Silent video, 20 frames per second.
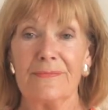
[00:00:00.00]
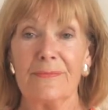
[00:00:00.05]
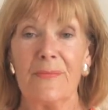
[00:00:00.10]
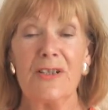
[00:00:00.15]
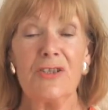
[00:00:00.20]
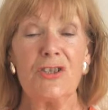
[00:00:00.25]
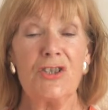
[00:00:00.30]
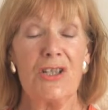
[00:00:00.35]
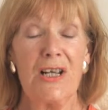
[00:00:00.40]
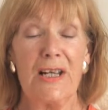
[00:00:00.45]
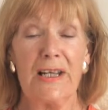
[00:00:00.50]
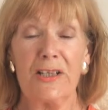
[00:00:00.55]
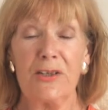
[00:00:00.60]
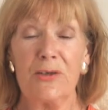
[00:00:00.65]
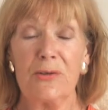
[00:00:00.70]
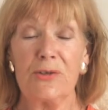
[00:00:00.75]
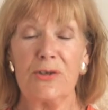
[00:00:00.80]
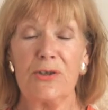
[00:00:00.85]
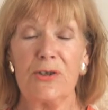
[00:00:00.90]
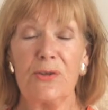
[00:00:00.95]
Much
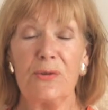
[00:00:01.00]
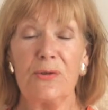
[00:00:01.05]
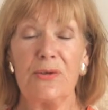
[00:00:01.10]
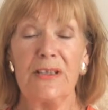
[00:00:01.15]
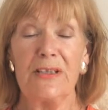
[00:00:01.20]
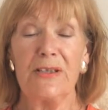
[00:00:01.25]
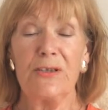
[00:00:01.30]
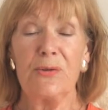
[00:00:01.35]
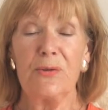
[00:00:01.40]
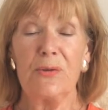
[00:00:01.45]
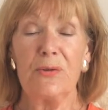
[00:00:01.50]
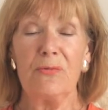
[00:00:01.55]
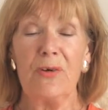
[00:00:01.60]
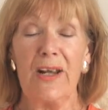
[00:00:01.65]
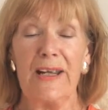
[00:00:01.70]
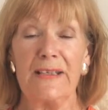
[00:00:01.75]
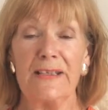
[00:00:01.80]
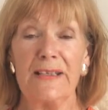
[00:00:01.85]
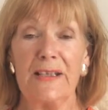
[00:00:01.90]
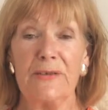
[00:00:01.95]
like you tune into a
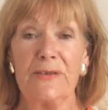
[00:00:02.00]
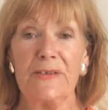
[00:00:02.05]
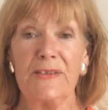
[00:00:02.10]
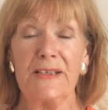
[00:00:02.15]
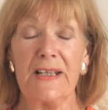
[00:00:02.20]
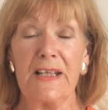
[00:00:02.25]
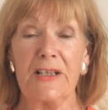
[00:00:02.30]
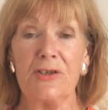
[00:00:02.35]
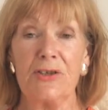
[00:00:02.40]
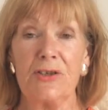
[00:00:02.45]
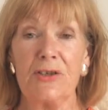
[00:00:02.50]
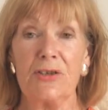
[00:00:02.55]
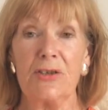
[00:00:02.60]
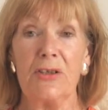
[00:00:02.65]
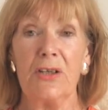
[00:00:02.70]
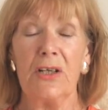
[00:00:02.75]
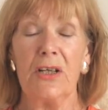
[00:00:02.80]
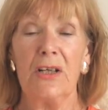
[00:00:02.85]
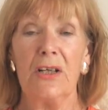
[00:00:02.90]
radio station,